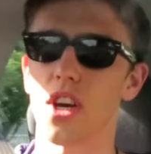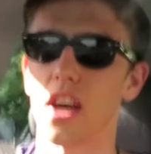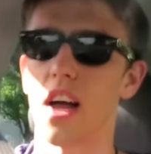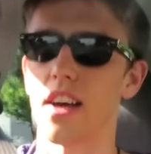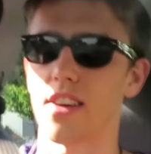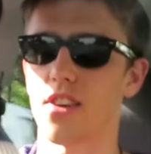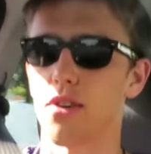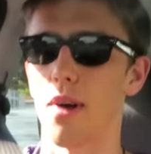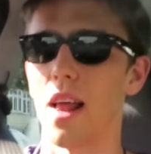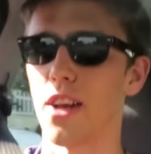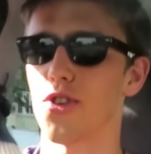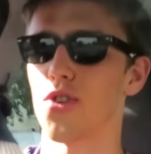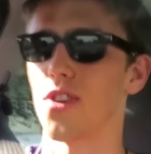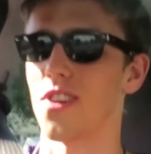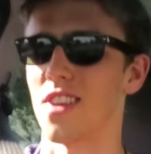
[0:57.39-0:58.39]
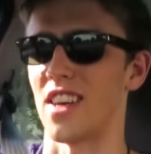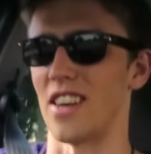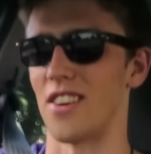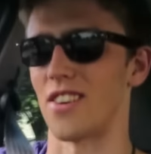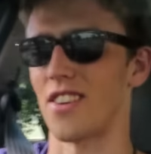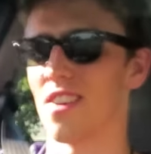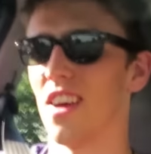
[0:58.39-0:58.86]
She likes her electricity,
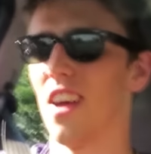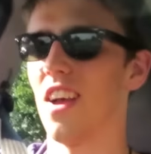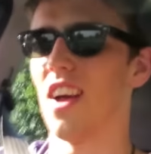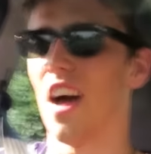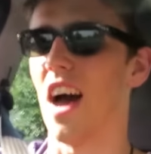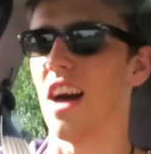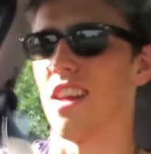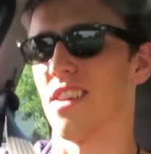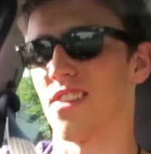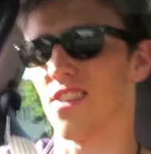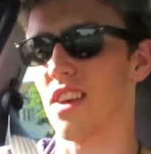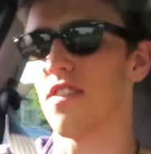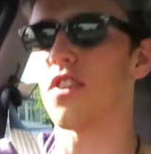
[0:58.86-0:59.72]
does Atlas,